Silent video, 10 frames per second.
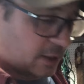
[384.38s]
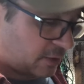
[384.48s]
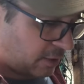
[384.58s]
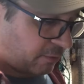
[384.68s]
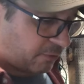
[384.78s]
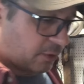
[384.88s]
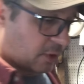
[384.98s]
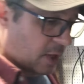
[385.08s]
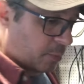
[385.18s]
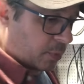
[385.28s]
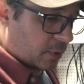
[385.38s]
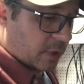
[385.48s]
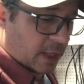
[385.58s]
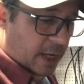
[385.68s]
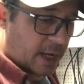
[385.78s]
it's going to fill up
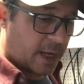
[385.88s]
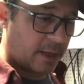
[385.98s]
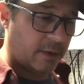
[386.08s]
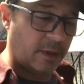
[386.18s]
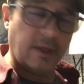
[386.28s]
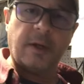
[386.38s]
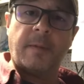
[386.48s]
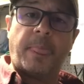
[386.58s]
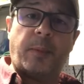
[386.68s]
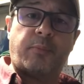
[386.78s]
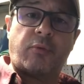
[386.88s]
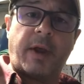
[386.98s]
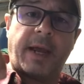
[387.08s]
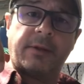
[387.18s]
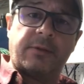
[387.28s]
and the
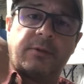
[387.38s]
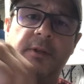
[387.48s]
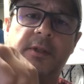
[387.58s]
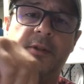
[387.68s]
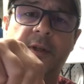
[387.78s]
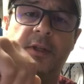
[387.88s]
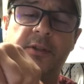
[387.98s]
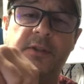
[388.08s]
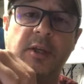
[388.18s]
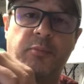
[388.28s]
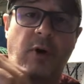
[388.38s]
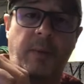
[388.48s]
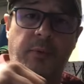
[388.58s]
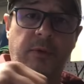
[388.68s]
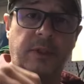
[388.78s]
brass isn't going to seat
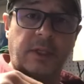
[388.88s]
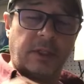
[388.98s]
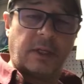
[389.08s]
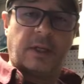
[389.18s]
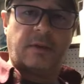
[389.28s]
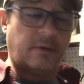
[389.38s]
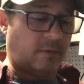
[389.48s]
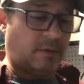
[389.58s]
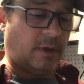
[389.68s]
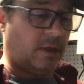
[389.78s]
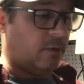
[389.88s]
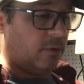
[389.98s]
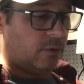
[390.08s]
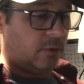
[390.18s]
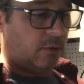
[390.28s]
properly in
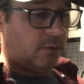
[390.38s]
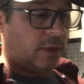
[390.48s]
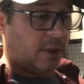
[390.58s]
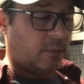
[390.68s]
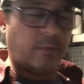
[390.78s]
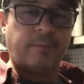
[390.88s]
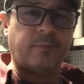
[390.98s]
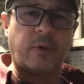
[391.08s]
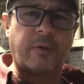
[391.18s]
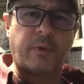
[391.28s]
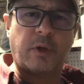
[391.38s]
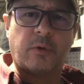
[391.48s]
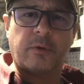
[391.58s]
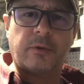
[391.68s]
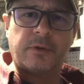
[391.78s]
those little, what do you call
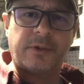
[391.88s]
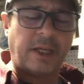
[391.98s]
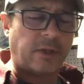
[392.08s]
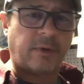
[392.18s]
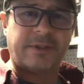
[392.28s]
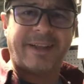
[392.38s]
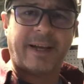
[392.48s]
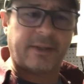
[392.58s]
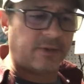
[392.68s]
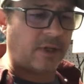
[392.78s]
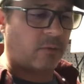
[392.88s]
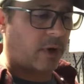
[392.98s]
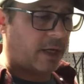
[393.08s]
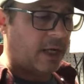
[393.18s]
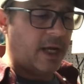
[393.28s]
it, the little seats, right? It's not going to seat
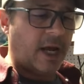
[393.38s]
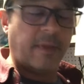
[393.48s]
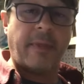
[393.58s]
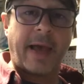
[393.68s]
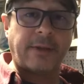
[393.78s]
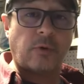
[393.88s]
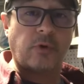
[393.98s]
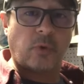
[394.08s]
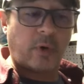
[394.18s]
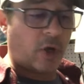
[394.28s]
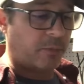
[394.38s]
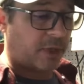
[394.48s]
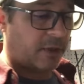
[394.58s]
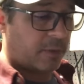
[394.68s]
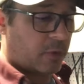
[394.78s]
right. And then that's also what helps
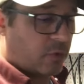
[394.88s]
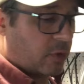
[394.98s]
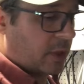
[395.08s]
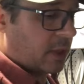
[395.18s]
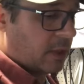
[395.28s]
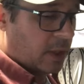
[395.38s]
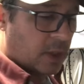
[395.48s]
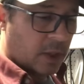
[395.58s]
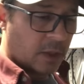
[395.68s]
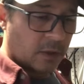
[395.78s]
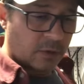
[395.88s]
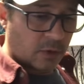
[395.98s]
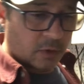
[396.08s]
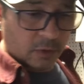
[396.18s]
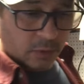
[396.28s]
get them crooked.
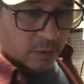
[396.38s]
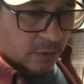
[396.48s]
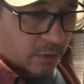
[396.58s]
So